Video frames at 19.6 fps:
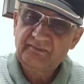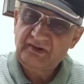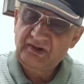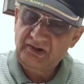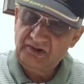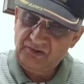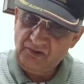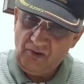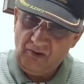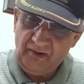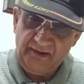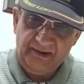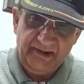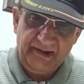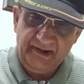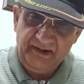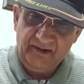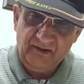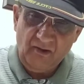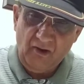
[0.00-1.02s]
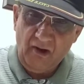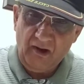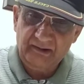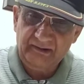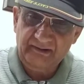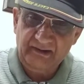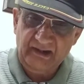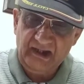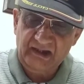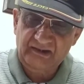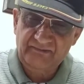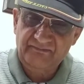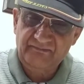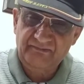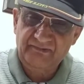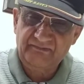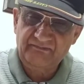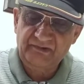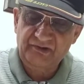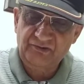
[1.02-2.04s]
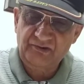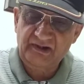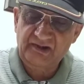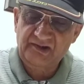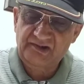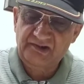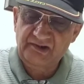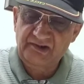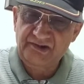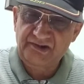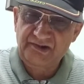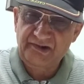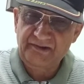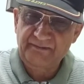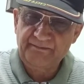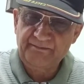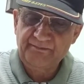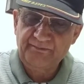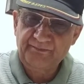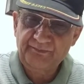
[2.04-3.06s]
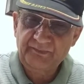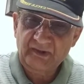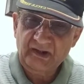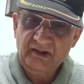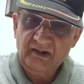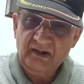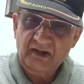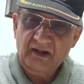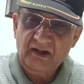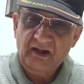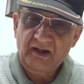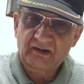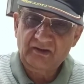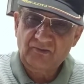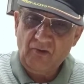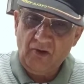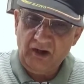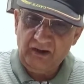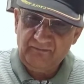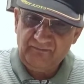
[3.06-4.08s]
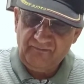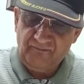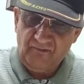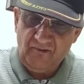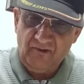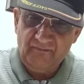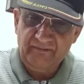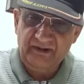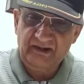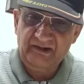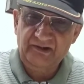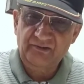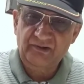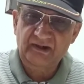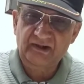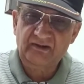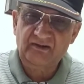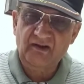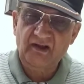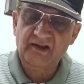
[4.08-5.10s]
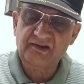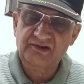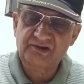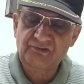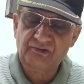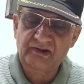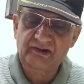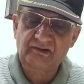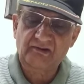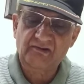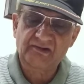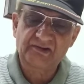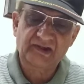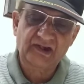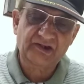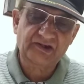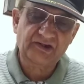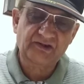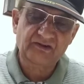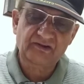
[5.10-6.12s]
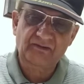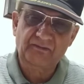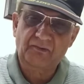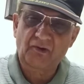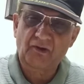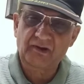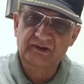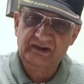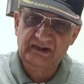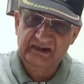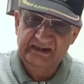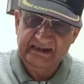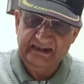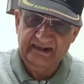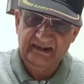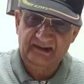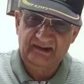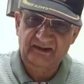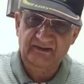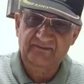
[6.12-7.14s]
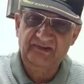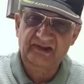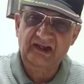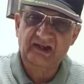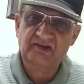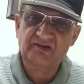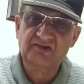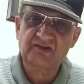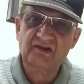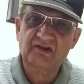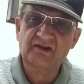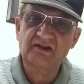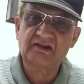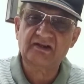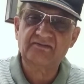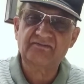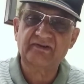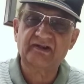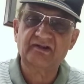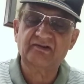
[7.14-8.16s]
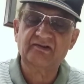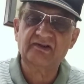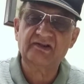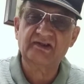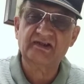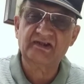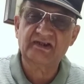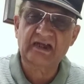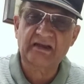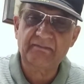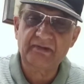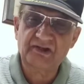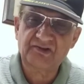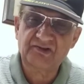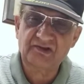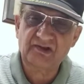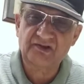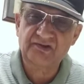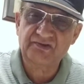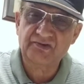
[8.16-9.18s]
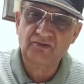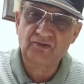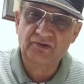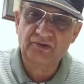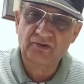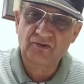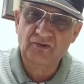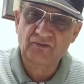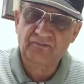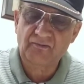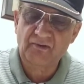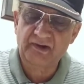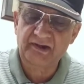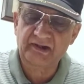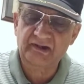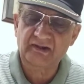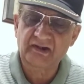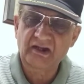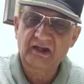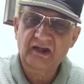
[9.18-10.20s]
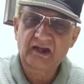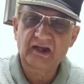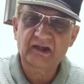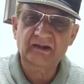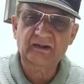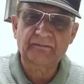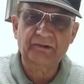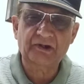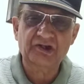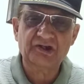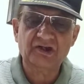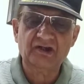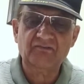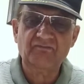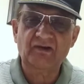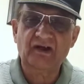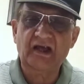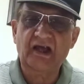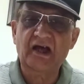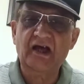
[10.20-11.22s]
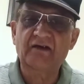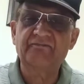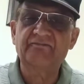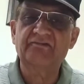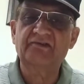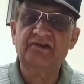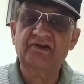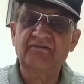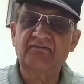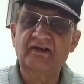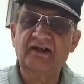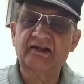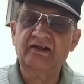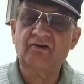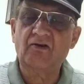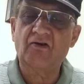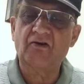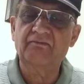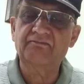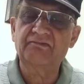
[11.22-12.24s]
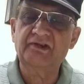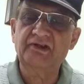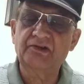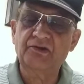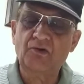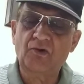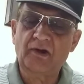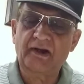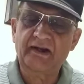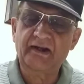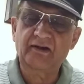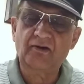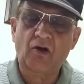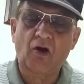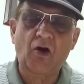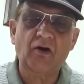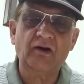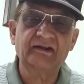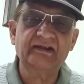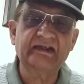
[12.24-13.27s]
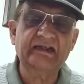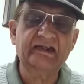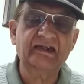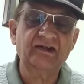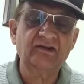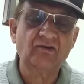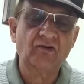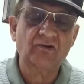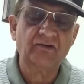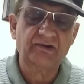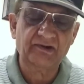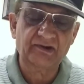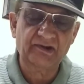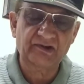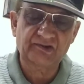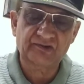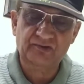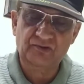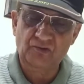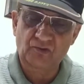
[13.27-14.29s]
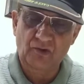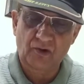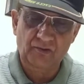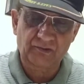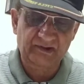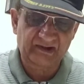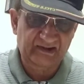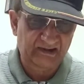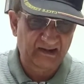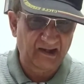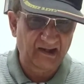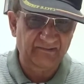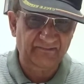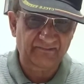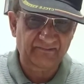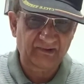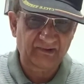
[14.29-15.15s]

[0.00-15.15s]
is already gone as during surgery, and God forbid during transurethral resection of the prostate, if the external sphincter is damaged, there is no cure for it, and the patient will have dribbling of the urine or the incontinence throughout his life.